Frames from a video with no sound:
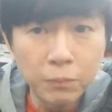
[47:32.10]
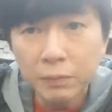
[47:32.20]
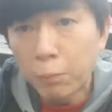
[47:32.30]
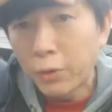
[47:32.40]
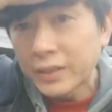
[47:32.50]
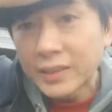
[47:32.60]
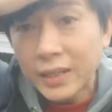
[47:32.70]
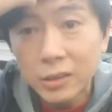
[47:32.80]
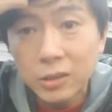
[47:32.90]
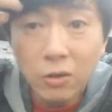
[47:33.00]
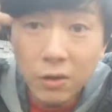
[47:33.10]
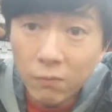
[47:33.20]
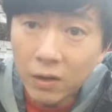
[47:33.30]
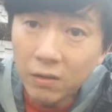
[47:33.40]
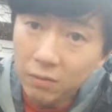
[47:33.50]
Put aside the story
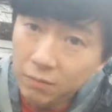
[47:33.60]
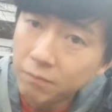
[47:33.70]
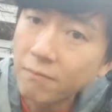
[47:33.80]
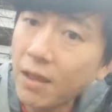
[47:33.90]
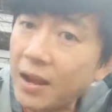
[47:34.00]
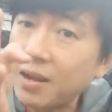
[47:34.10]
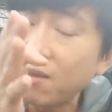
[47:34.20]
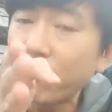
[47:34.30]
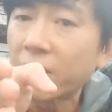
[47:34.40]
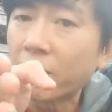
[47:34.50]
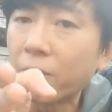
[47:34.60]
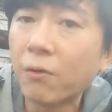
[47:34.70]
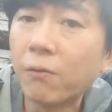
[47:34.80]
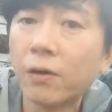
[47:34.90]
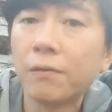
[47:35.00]
world and live in the
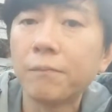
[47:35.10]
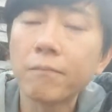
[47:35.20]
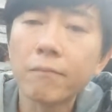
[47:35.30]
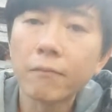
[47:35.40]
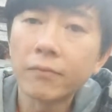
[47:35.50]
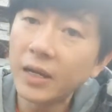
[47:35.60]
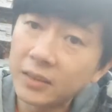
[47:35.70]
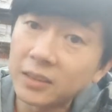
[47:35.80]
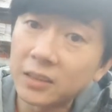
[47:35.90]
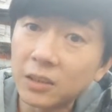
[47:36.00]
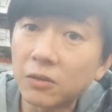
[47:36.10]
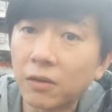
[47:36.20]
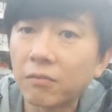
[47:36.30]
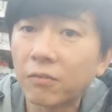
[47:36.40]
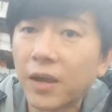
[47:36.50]
real world. That is the
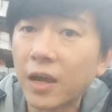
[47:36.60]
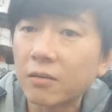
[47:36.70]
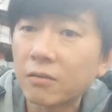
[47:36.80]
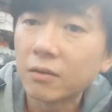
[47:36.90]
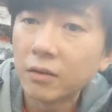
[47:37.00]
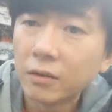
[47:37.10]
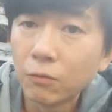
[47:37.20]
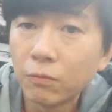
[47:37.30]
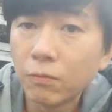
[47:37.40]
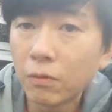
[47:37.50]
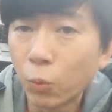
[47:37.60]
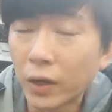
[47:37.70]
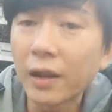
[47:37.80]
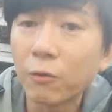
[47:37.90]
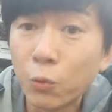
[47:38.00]
secret to get
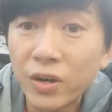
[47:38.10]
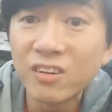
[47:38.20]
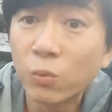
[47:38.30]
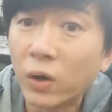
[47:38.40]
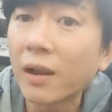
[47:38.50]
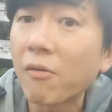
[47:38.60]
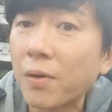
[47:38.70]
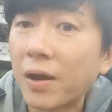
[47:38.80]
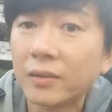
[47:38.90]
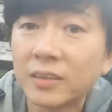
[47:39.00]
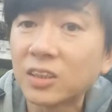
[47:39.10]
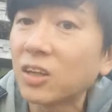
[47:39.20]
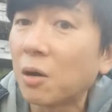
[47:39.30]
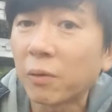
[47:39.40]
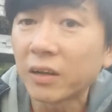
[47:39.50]
real work-life balance. It's
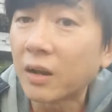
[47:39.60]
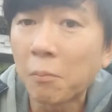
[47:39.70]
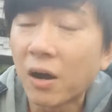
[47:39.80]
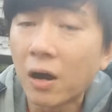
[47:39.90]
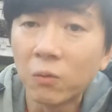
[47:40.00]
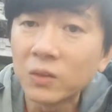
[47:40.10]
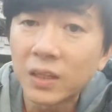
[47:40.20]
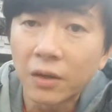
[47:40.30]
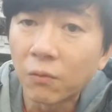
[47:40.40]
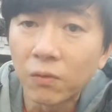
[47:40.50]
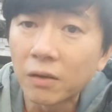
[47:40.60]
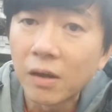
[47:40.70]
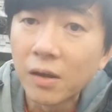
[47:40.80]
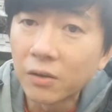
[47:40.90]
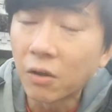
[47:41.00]
not about the number of hours that you
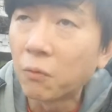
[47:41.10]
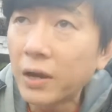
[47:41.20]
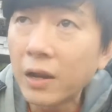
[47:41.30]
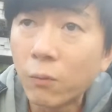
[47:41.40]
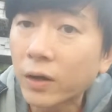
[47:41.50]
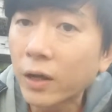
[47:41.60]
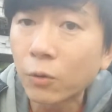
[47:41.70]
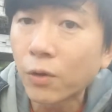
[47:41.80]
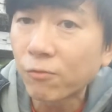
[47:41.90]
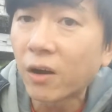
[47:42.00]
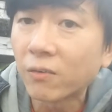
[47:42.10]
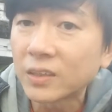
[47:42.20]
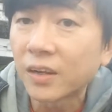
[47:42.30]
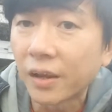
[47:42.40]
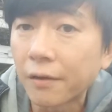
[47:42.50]
work. You're really working 24
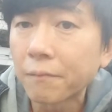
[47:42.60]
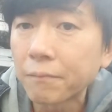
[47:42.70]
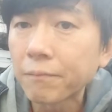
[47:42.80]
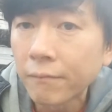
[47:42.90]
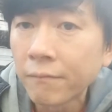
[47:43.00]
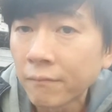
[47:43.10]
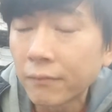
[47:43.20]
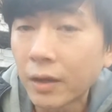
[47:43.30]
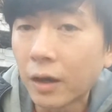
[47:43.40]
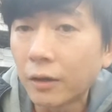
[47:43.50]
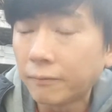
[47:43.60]
hours a day. Yeah.